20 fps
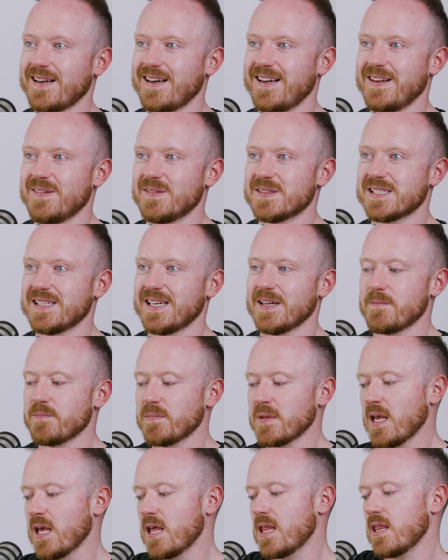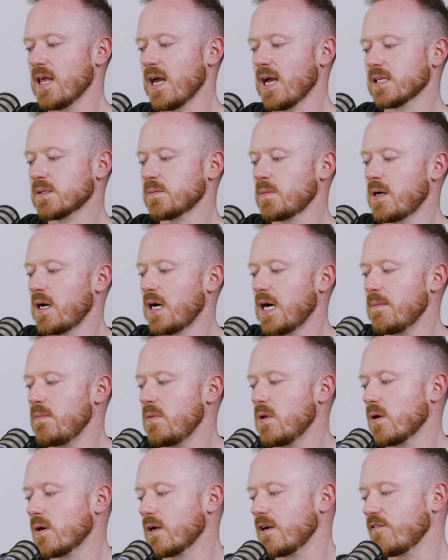And it was like, that's part I'm
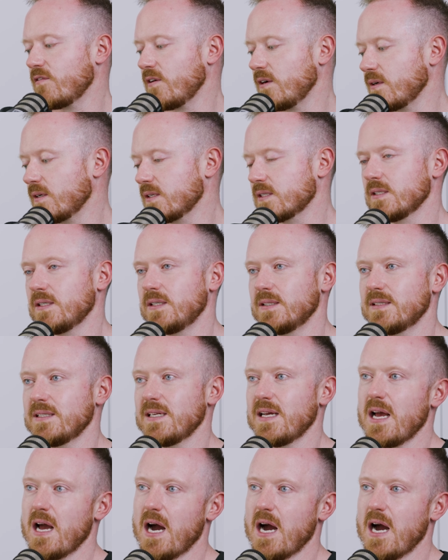not going to focus on.